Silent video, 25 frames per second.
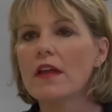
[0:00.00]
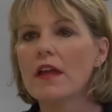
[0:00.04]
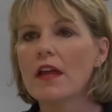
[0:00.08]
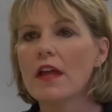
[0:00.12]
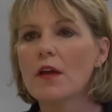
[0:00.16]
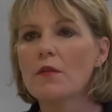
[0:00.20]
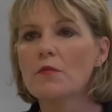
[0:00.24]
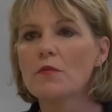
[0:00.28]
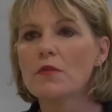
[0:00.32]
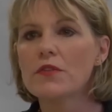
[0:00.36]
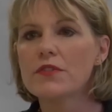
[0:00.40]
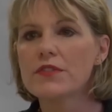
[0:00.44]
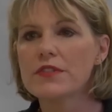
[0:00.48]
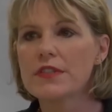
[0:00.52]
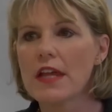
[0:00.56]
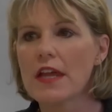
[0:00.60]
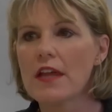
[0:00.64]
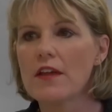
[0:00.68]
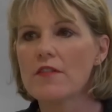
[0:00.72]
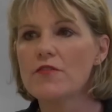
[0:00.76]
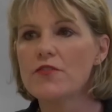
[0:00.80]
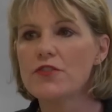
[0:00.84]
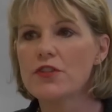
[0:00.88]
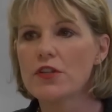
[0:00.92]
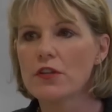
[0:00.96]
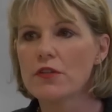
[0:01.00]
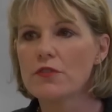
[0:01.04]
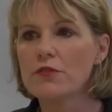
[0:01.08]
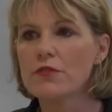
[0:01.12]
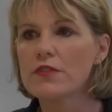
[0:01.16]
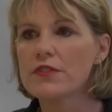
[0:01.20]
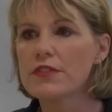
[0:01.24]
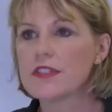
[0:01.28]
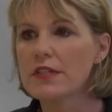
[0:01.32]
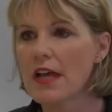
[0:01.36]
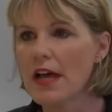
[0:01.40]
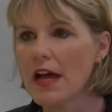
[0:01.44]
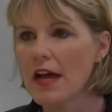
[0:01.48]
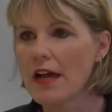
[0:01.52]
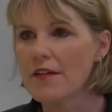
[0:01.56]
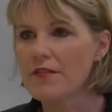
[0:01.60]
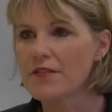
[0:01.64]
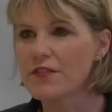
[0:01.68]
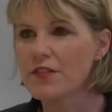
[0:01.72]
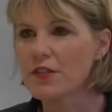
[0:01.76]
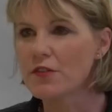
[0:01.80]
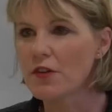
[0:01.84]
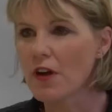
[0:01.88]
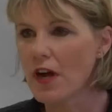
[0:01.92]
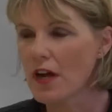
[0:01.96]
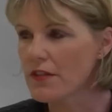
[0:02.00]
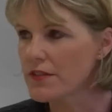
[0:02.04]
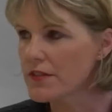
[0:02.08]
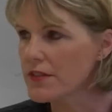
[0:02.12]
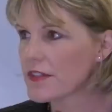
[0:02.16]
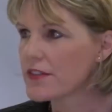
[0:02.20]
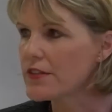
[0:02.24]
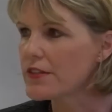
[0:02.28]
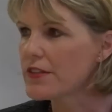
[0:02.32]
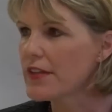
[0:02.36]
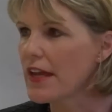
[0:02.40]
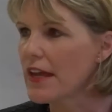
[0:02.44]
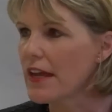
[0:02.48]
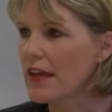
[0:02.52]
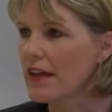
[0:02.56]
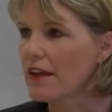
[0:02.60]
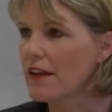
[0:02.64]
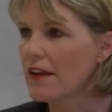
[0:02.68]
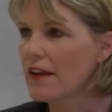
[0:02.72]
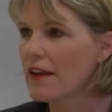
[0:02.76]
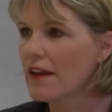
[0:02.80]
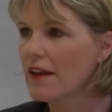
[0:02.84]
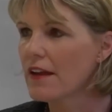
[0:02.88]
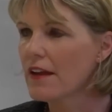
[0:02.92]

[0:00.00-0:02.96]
it will save children's lives across the state.